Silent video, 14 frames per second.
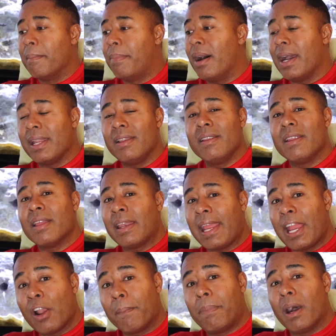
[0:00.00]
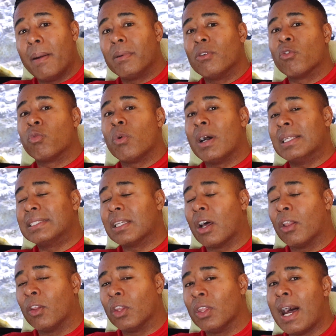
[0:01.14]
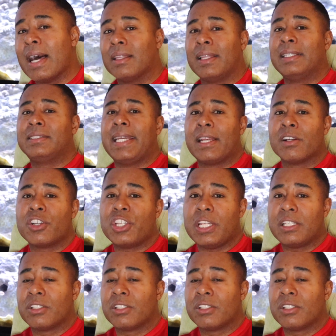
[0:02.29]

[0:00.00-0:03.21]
But an air pump runs a lot less energy.